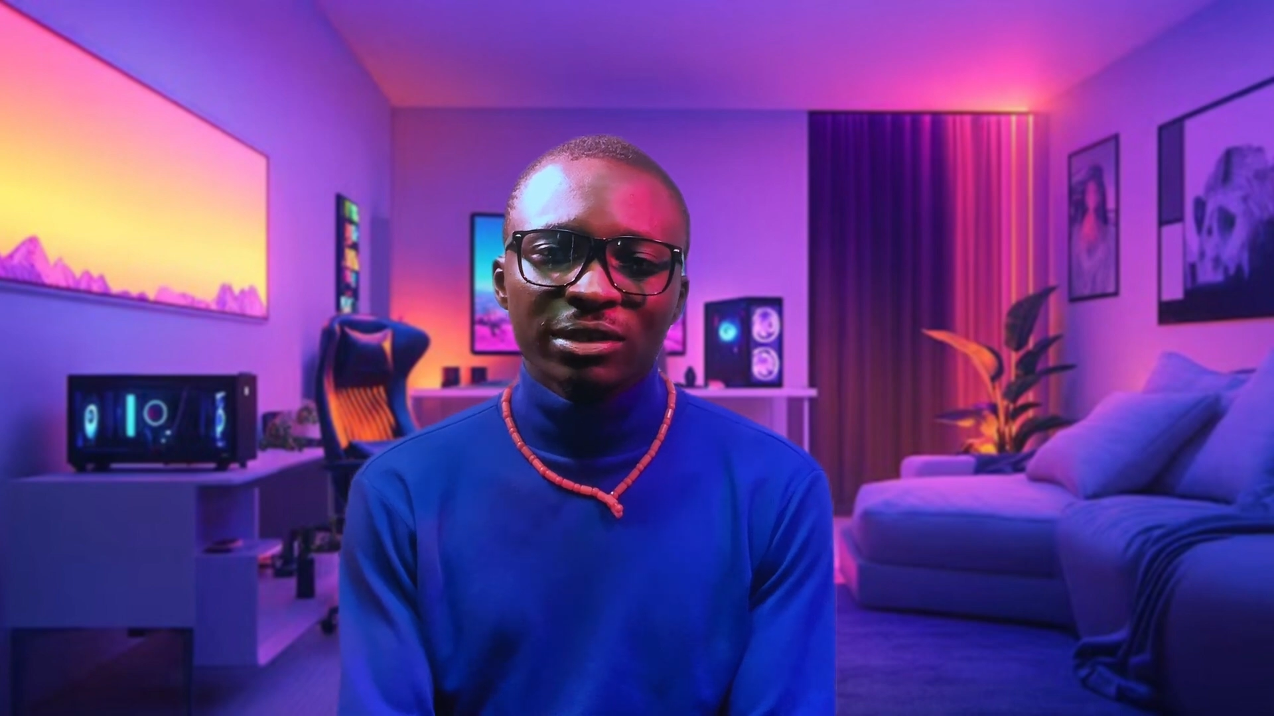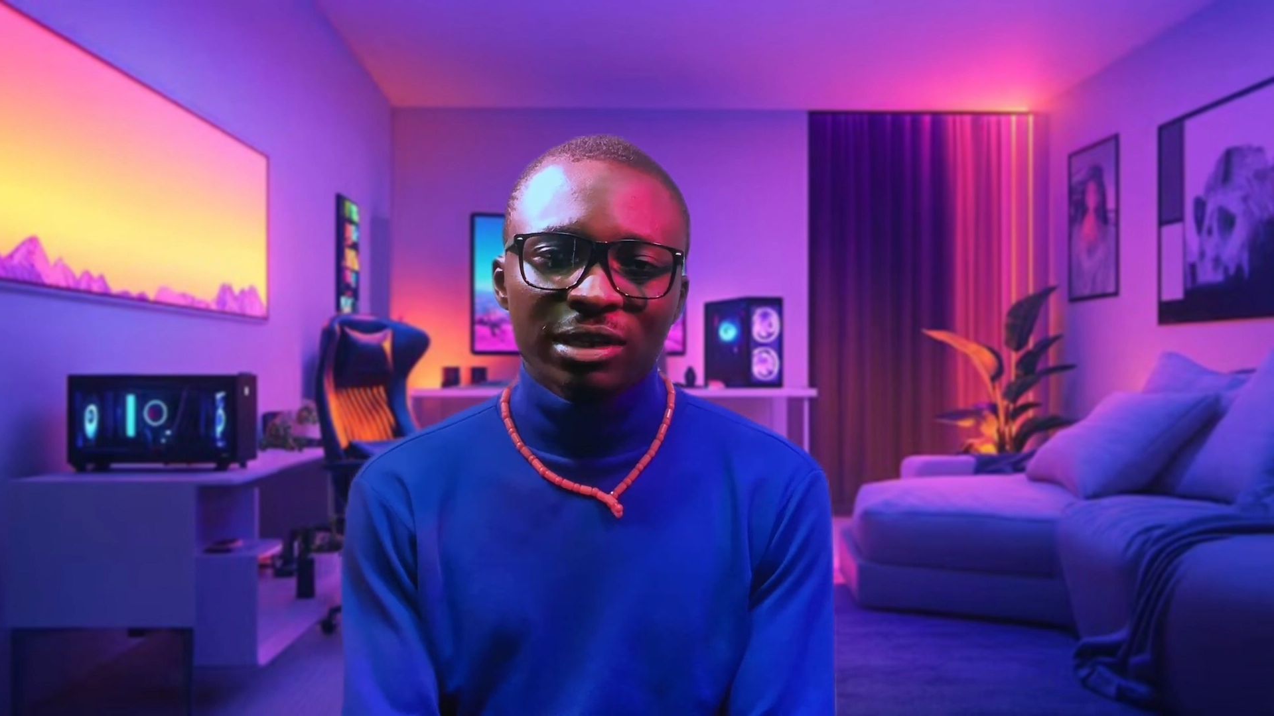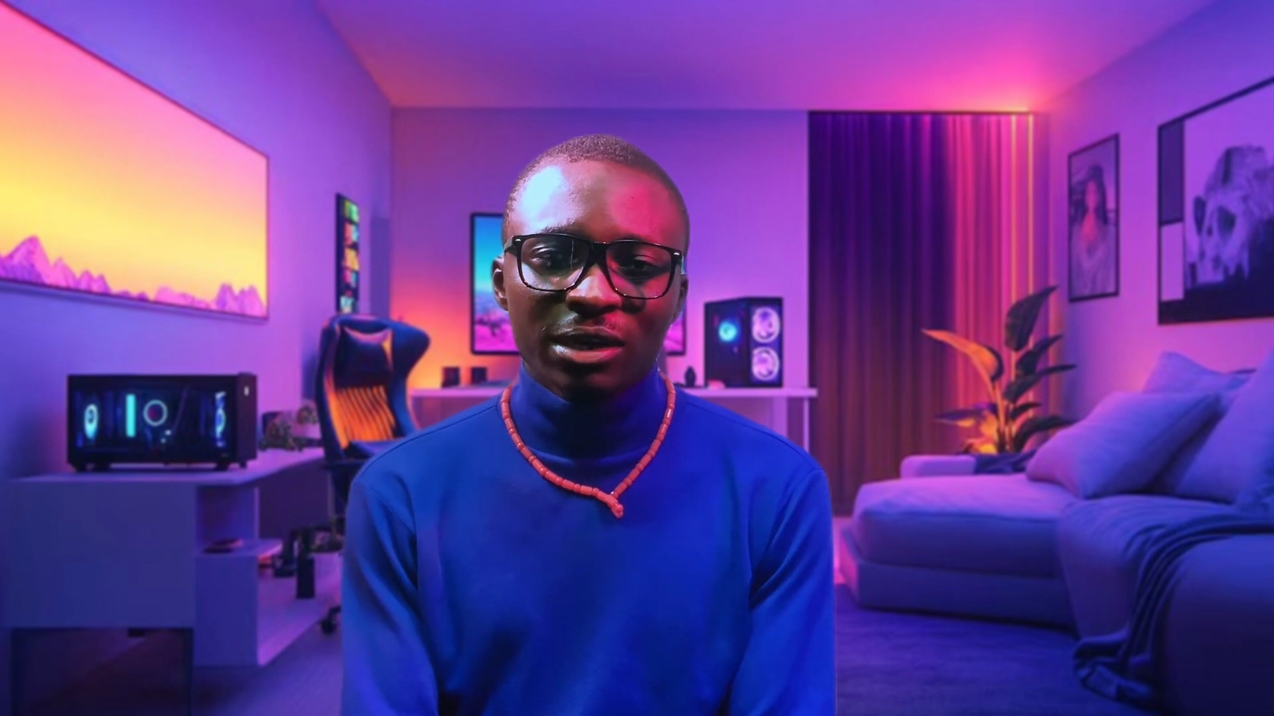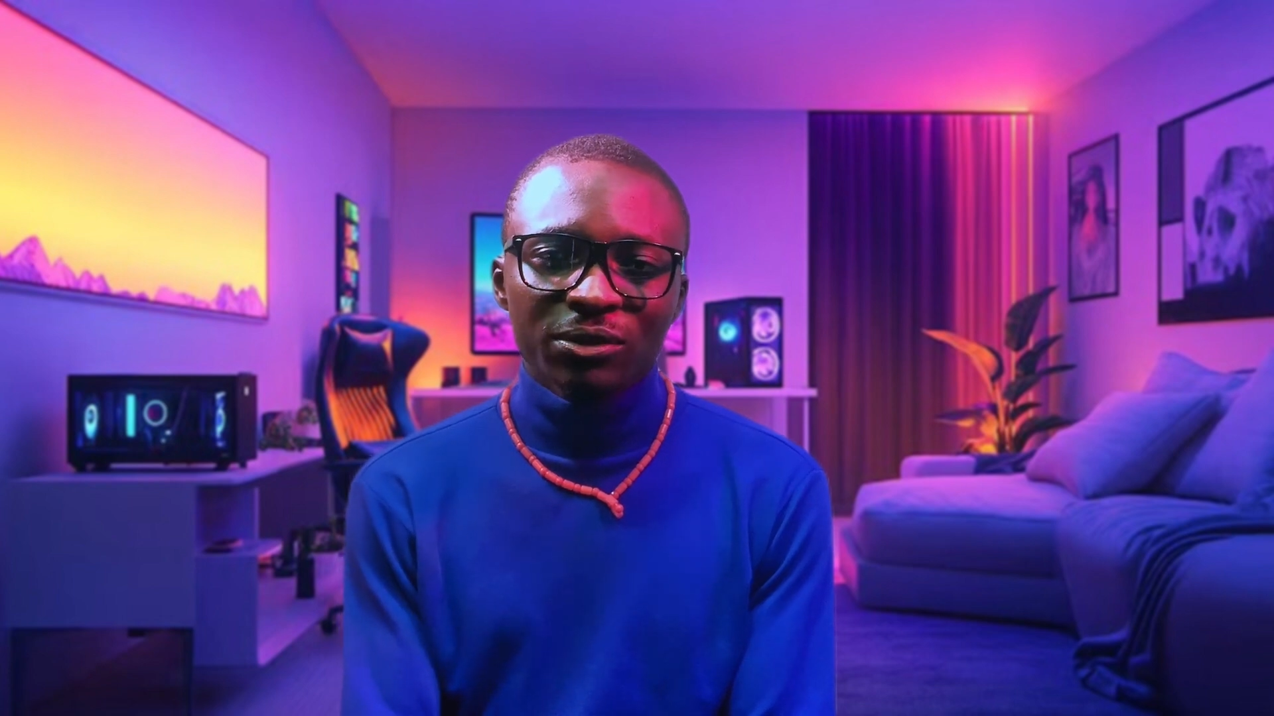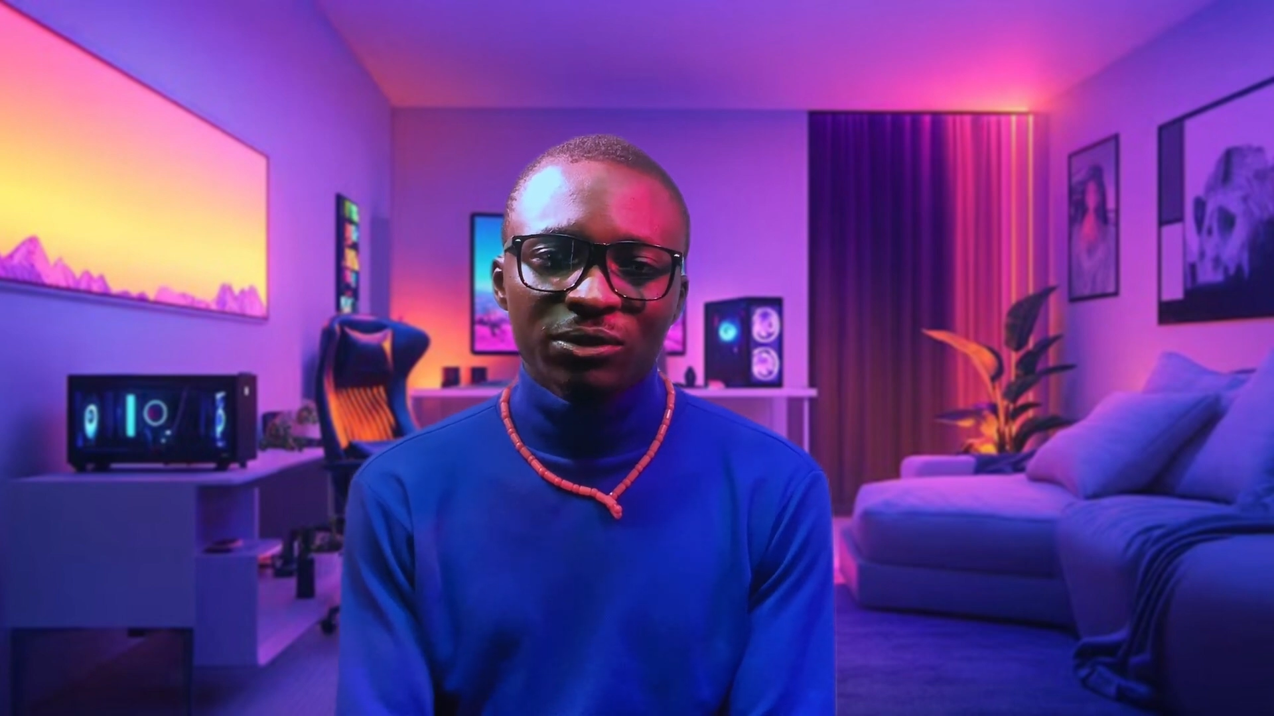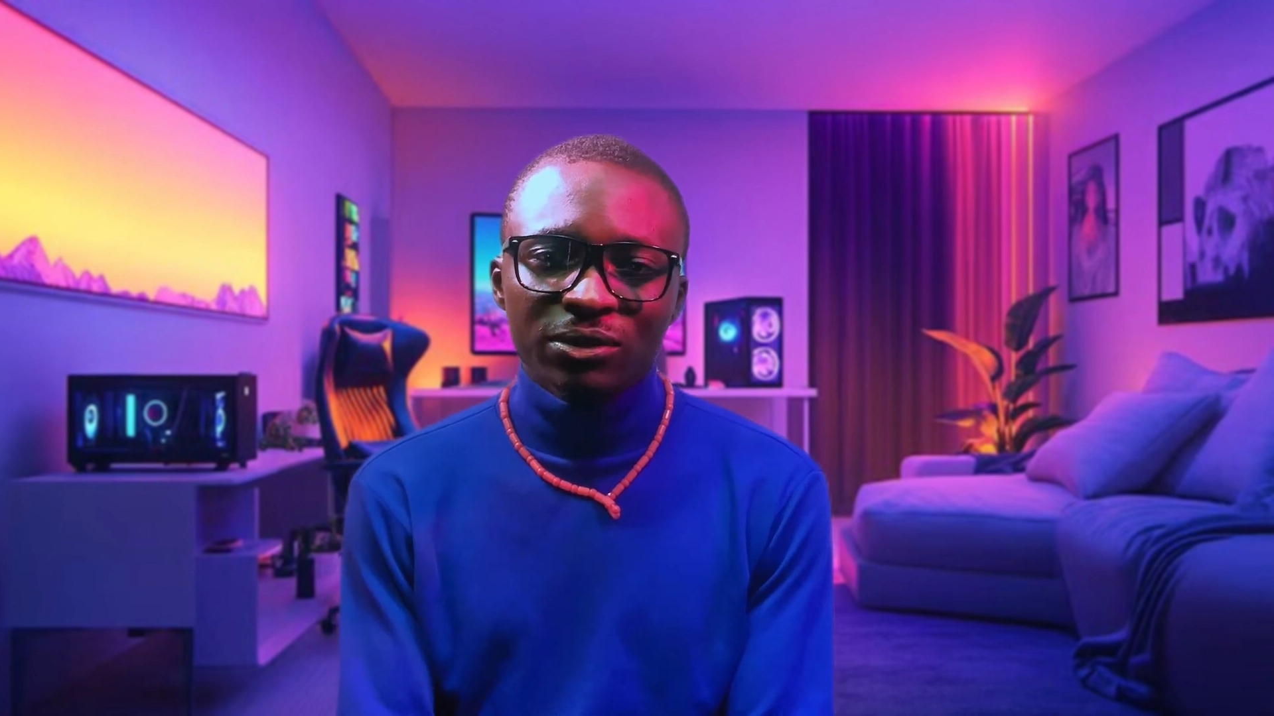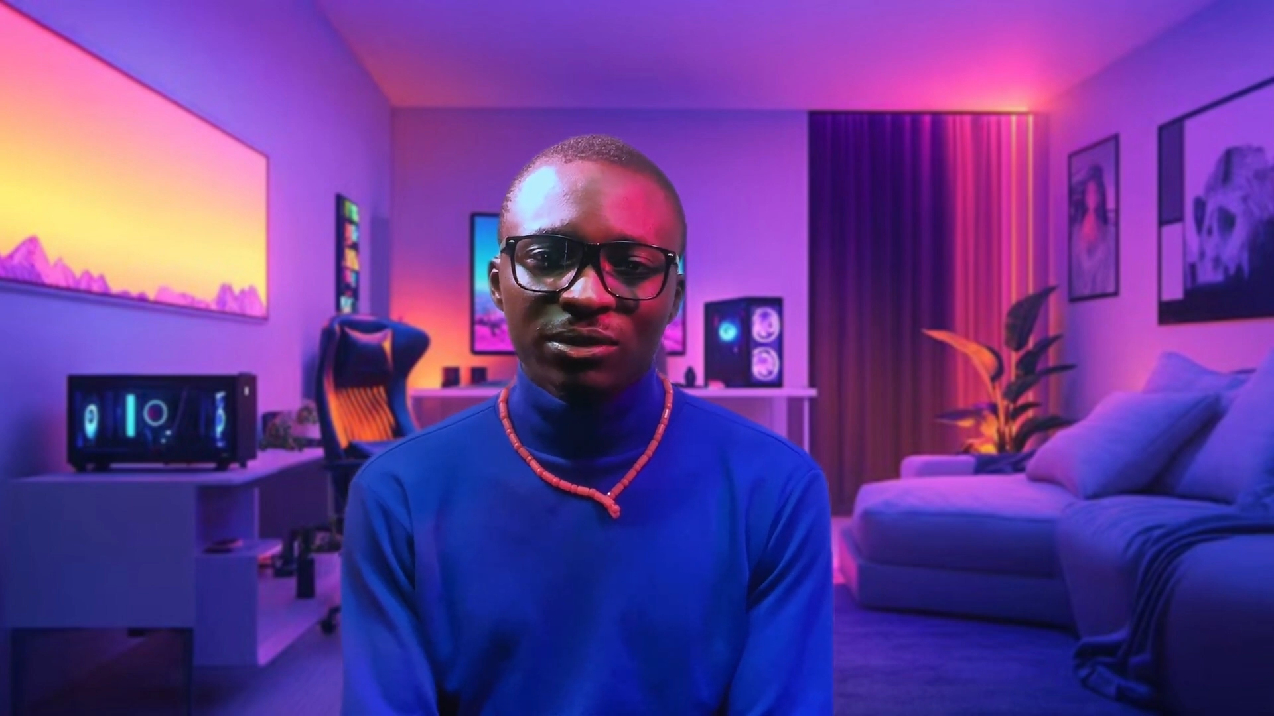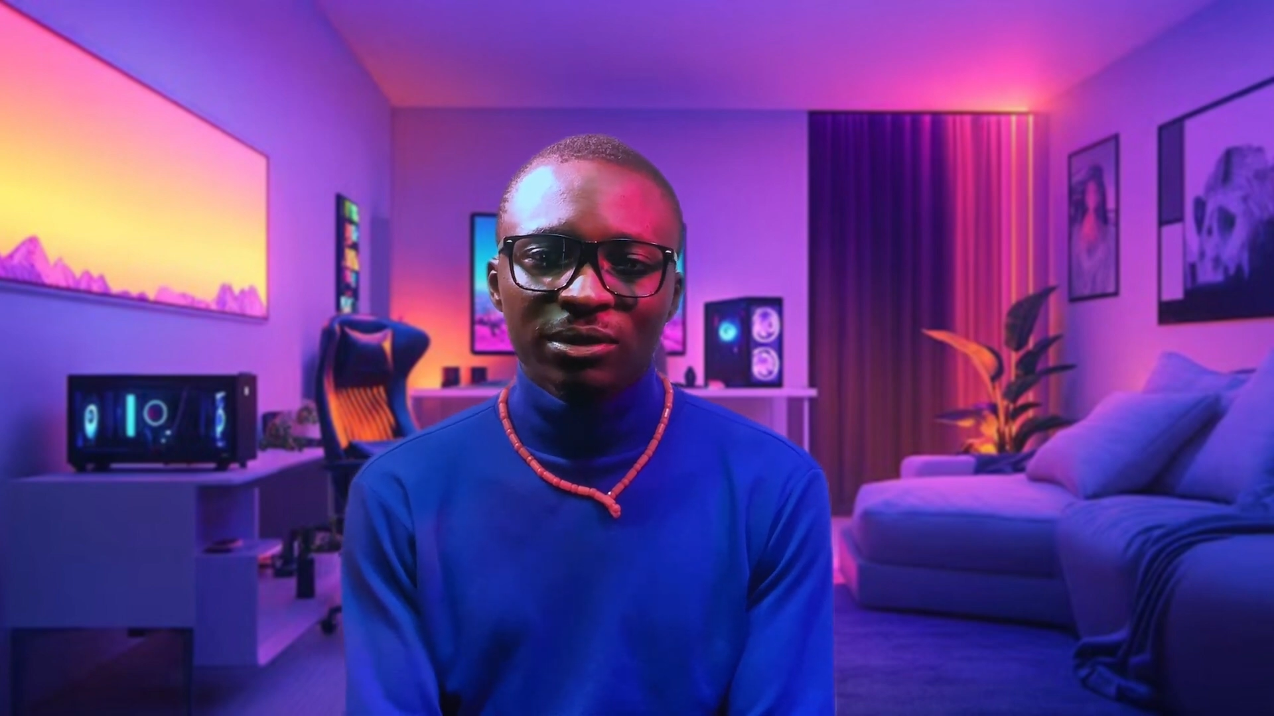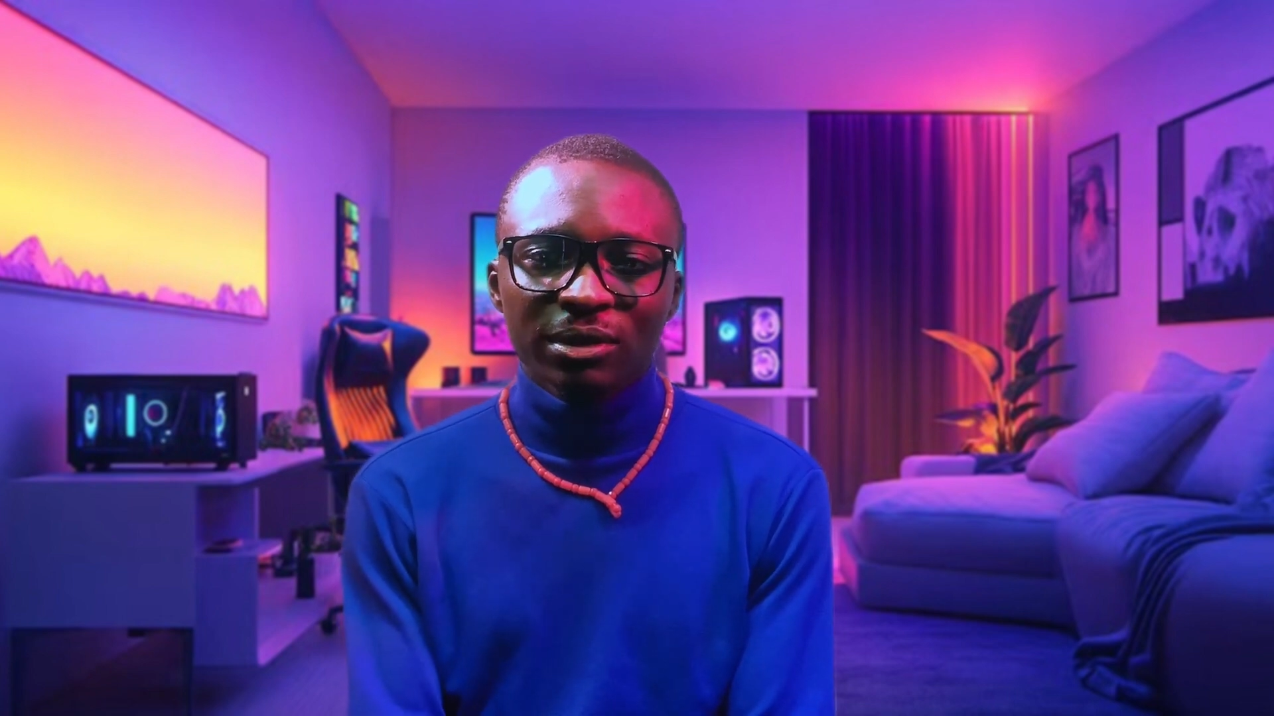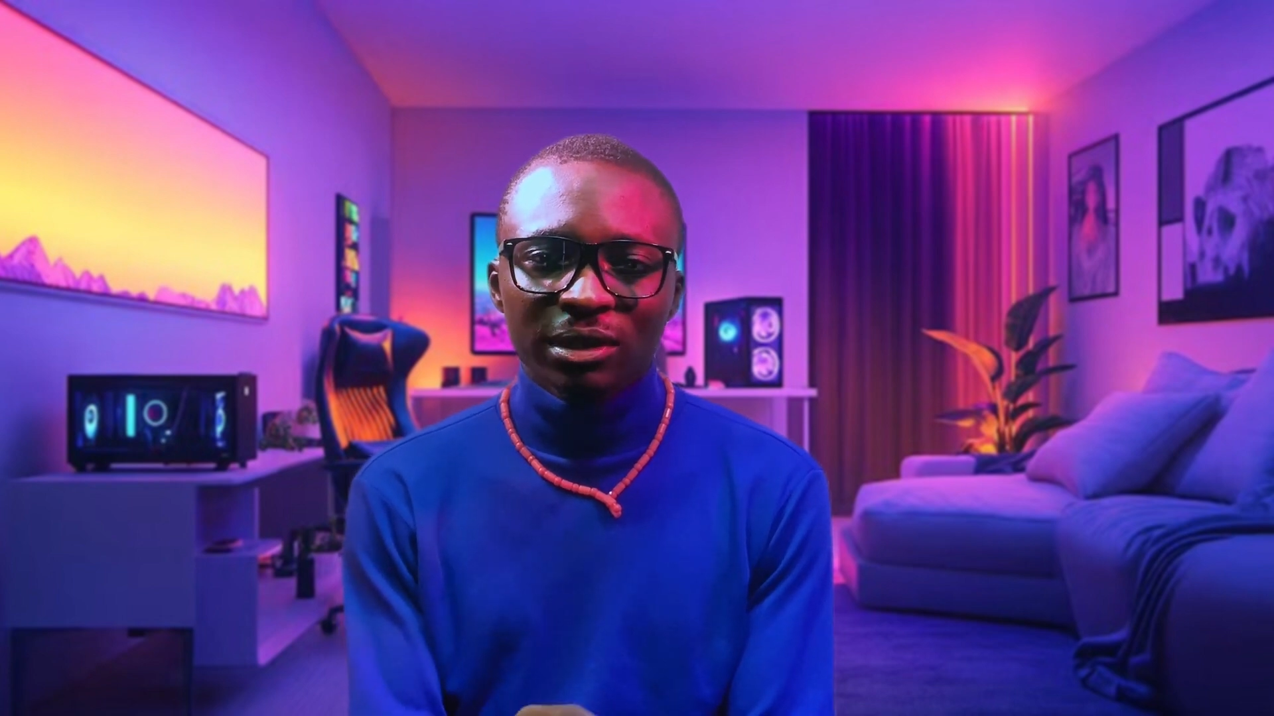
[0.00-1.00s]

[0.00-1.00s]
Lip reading: sounds